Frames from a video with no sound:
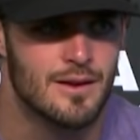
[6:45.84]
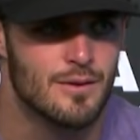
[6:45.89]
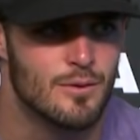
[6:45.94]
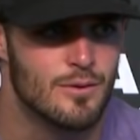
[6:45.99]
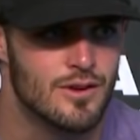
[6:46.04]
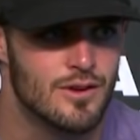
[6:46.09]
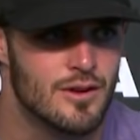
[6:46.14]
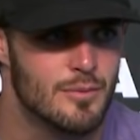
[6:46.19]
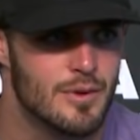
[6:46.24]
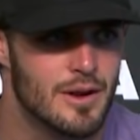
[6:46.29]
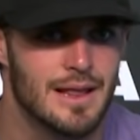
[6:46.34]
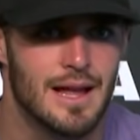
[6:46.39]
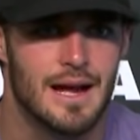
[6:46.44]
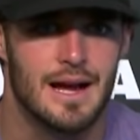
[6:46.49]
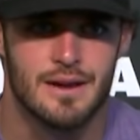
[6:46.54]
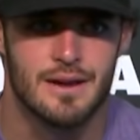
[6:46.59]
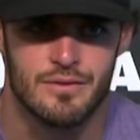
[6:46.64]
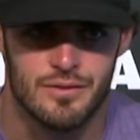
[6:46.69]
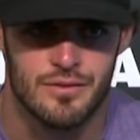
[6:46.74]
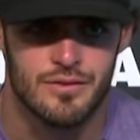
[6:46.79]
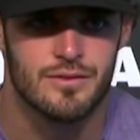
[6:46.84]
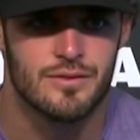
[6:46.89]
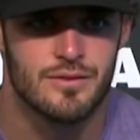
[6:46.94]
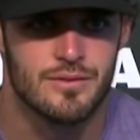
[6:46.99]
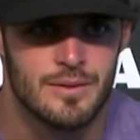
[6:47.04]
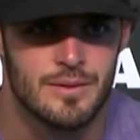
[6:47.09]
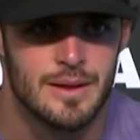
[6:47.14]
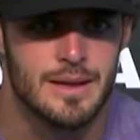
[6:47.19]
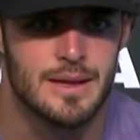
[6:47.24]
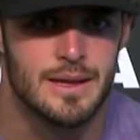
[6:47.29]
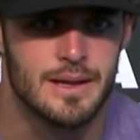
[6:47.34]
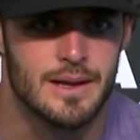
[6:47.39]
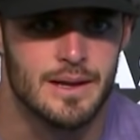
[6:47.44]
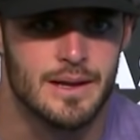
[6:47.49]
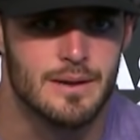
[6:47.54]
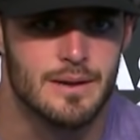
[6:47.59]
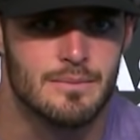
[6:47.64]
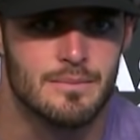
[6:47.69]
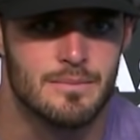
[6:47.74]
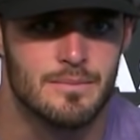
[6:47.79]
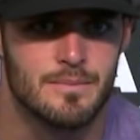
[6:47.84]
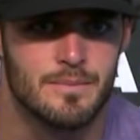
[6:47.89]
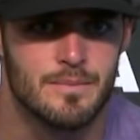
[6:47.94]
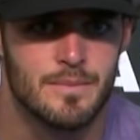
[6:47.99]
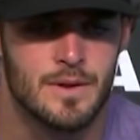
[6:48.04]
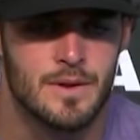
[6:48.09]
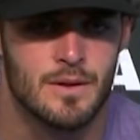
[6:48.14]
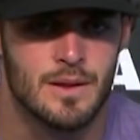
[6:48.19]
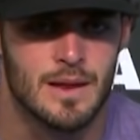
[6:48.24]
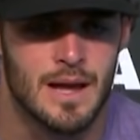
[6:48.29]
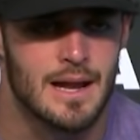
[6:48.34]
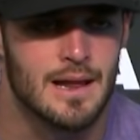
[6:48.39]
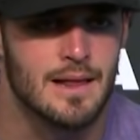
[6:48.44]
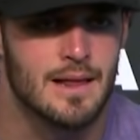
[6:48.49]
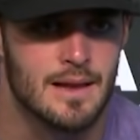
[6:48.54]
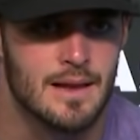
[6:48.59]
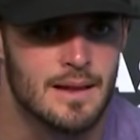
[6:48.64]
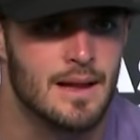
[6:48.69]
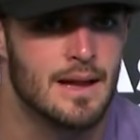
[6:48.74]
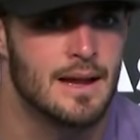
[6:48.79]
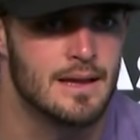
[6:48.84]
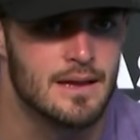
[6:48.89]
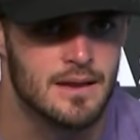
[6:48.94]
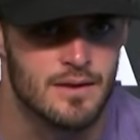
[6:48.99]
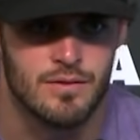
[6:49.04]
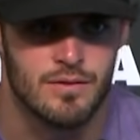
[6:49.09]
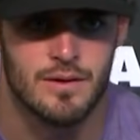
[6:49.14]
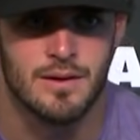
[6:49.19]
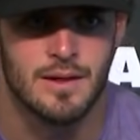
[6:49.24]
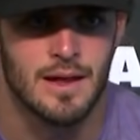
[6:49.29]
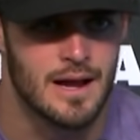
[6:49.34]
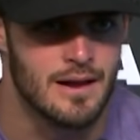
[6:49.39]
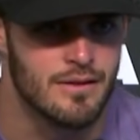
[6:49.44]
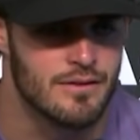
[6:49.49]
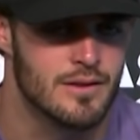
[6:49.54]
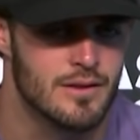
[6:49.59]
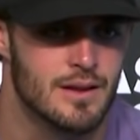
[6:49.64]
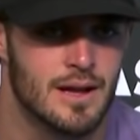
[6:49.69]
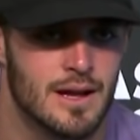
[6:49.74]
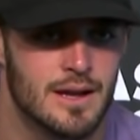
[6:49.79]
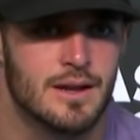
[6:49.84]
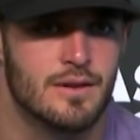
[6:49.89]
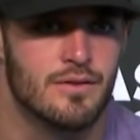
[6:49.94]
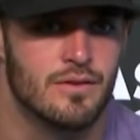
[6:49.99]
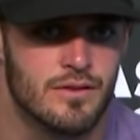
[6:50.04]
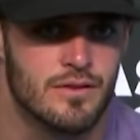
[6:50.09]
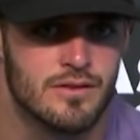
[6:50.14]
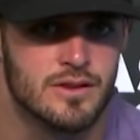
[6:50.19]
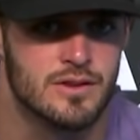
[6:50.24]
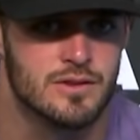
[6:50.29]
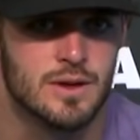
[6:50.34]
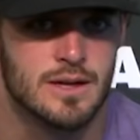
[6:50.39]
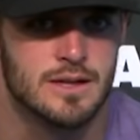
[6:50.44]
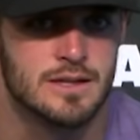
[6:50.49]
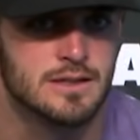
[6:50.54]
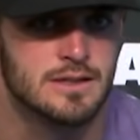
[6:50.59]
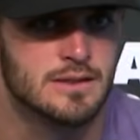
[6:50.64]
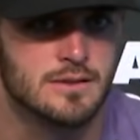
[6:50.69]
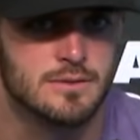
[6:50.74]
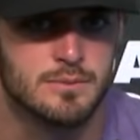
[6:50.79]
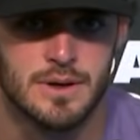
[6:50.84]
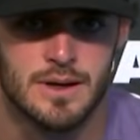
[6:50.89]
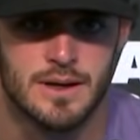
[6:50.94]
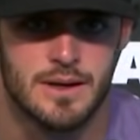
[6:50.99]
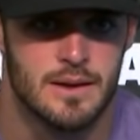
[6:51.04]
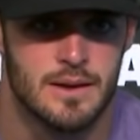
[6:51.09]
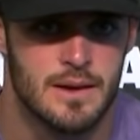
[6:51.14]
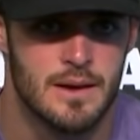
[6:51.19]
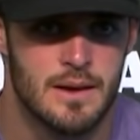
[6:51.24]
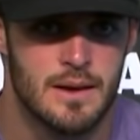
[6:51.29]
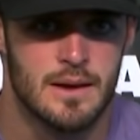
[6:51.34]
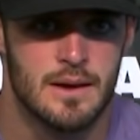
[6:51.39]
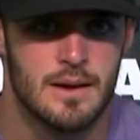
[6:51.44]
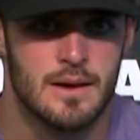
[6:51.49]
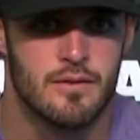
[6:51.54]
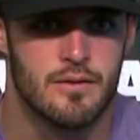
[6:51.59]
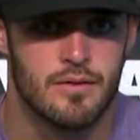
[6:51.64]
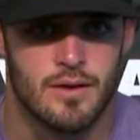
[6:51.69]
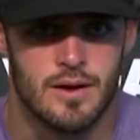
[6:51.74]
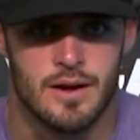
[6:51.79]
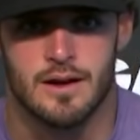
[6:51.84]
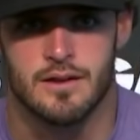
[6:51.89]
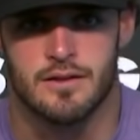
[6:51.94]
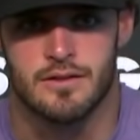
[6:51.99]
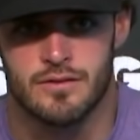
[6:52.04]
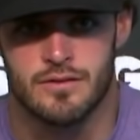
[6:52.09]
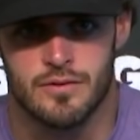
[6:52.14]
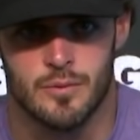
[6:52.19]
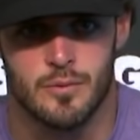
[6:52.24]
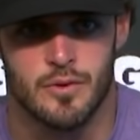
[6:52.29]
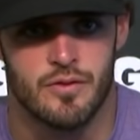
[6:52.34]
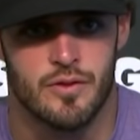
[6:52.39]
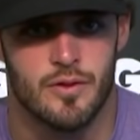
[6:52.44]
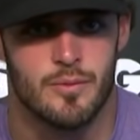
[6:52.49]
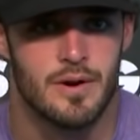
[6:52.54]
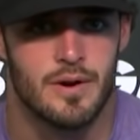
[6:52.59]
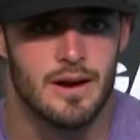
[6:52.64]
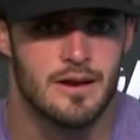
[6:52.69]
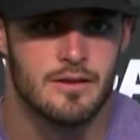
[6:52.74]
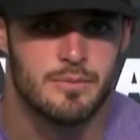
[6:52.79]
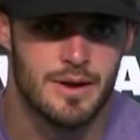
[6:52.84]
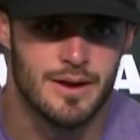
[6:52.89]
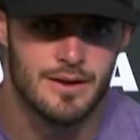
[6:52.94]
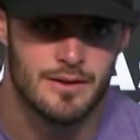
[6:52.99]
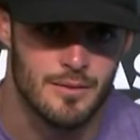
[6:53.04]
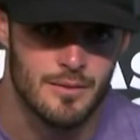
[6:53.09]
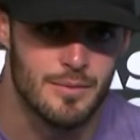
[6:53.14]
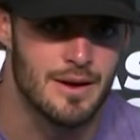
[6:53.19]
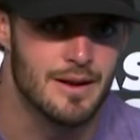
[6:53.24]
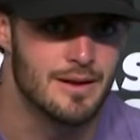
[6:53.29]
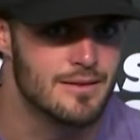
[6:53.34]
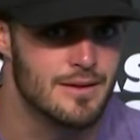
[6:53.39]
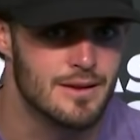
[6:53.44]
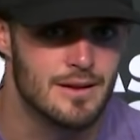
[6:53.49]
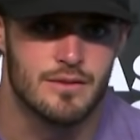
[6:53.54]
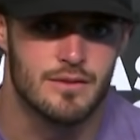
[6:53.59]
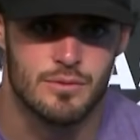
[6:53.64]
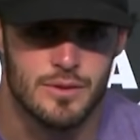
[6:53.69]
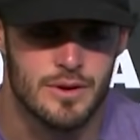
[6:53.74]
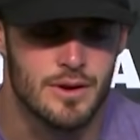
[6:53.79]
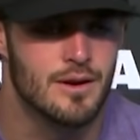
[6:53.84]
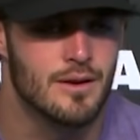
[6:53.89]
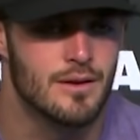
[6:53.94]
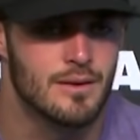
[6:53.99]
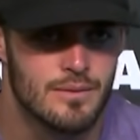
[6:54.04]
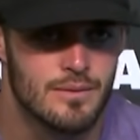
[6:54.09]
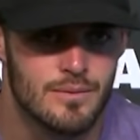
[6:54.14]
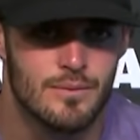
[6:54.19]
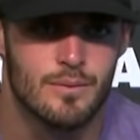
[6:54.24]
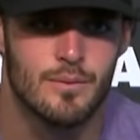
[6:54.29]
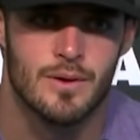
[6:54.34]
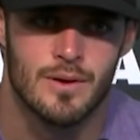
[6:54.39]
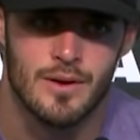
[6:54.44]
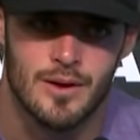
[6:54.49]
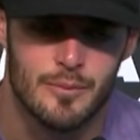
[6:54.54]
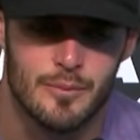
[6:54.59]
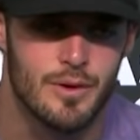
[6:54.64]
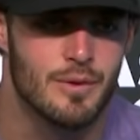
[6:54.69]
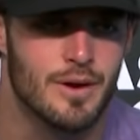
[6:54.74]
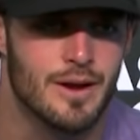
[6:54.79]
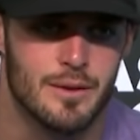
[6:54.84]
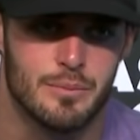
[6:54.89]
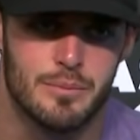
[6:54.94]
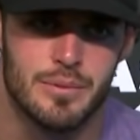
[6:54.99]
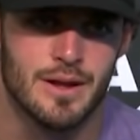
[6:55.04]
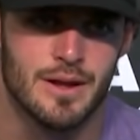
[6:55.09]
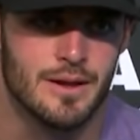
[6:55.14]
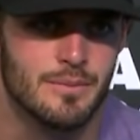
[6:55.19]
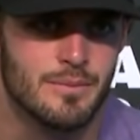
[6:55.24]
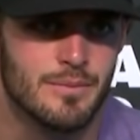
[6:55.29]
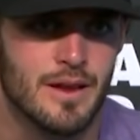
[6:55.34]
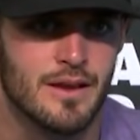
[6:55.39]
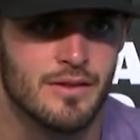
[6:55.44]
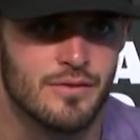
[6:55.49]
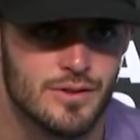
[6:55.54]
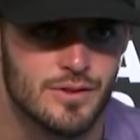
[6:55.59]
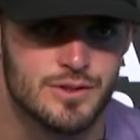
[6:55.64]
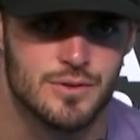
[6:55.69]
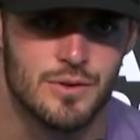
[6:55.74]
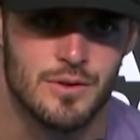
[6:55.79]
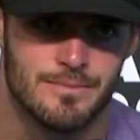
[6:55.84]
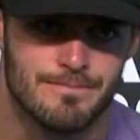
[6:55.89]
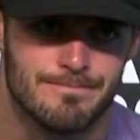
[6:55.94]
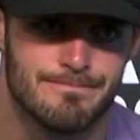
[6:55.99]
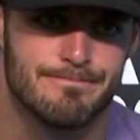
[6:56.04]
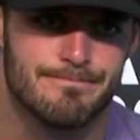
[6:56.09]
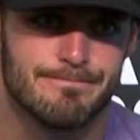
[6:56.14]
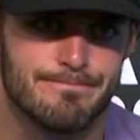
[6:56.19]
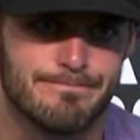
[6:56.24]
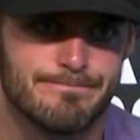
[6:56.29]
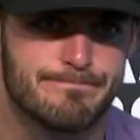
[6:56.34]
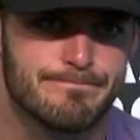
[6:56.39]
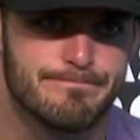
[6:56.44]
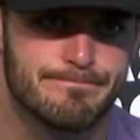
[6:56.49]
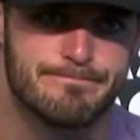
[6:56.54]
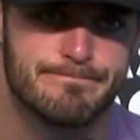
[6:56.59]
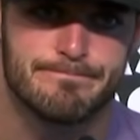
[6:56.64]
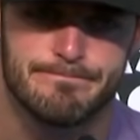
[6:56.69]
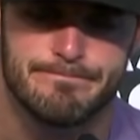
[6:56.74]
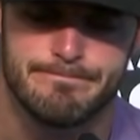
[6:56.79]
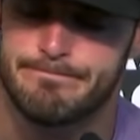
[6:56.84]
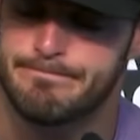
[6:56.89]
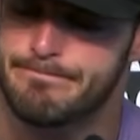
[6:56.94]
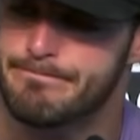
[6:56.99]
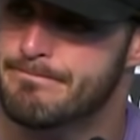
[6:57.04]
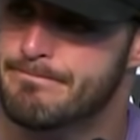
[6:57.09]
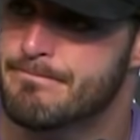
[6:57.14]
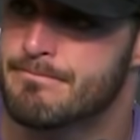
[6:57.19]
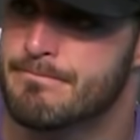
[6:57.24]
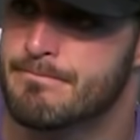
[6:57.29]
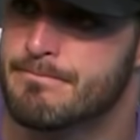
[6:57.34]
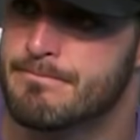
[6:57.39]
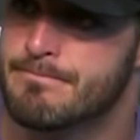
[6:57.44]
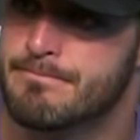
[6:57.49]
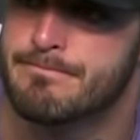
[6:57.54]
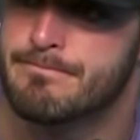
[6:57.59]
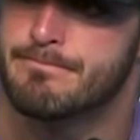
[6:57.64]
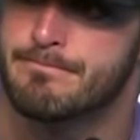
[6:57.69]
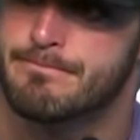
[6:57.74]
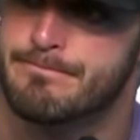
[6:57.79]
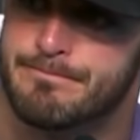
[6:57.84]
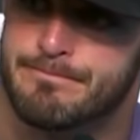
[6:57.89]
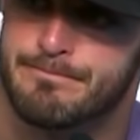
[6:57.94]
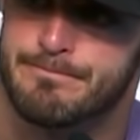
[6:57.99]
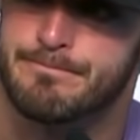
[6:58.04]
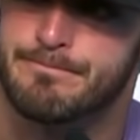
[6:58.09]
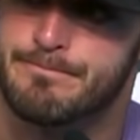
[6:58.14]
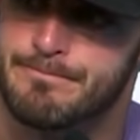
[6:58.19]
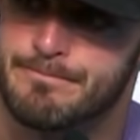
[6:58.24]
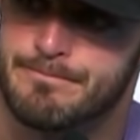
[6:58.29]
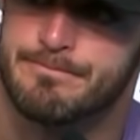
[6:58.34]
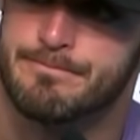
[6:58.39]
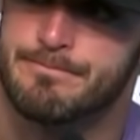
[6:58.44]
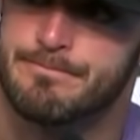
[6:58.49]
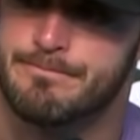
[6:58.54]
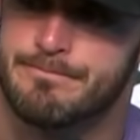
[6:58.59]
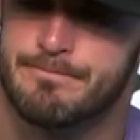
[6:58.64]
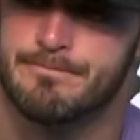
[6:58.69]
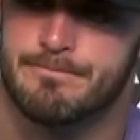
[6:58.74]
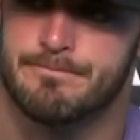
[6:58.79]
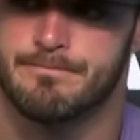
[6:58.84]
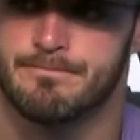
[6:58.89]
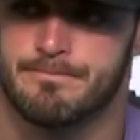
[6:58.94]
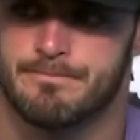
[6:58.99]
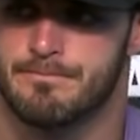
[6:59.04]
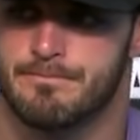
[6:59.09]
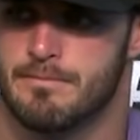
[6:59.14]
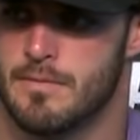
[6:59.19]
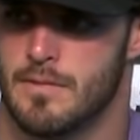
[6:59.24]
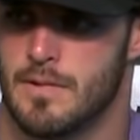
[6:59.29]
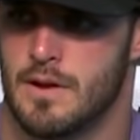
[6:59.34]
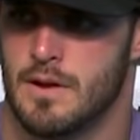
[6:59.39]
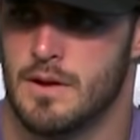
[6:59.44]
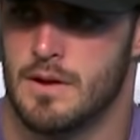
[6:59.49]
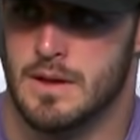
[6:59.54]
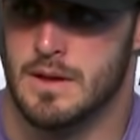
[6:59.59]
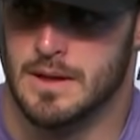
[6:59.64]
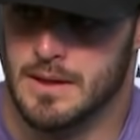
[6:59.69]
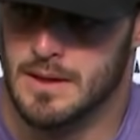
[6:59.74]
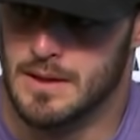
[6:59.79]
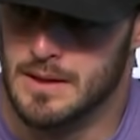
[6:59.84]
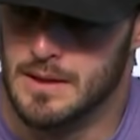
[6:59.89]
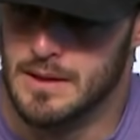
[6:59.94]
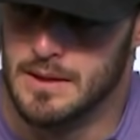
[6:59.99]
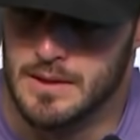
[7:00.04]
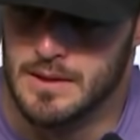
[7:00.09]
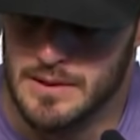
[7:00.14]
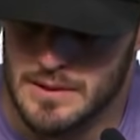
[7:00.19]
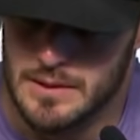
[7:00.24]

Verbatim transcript: we're talking about lives and um, you know a lot of a lot of different lives and a lot of different situations. But for us, from a football aspect, our mindset is we are we're going to be ready to play. That's for sure. Explain how tragic this all is uh, to kind of turn the negative to a positive. You